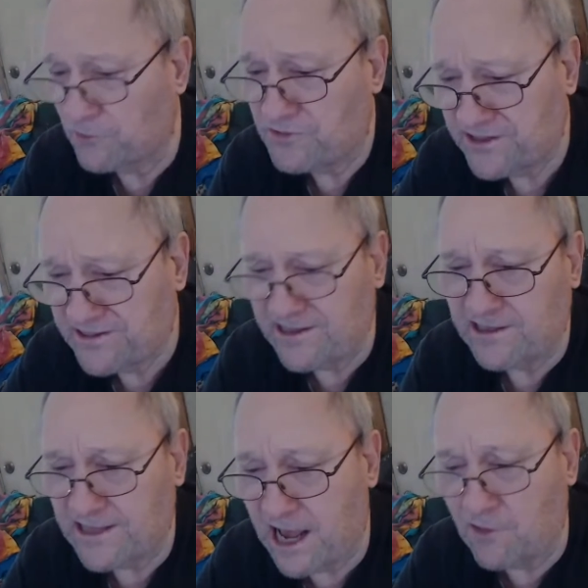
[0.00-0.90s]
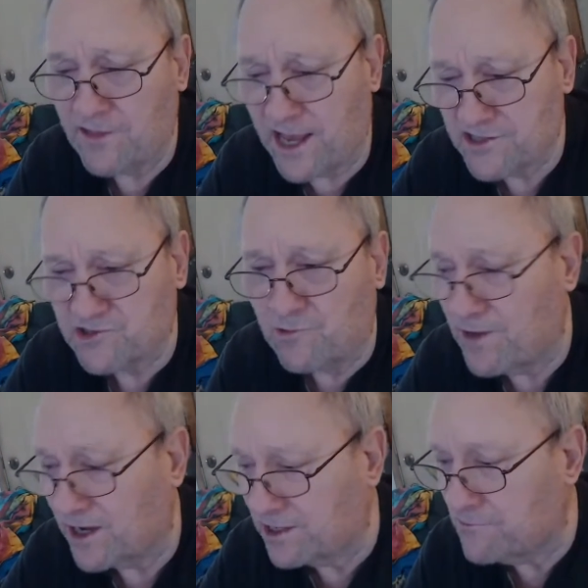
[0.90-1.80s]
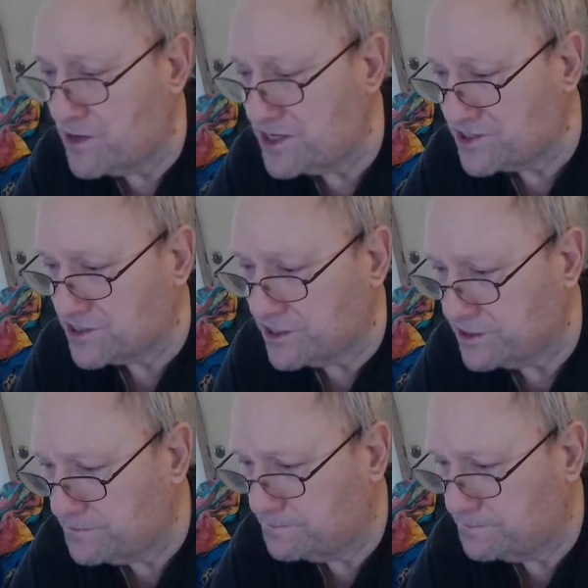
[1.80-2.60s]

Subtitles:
I don't think they allow that, so I'm not going to mention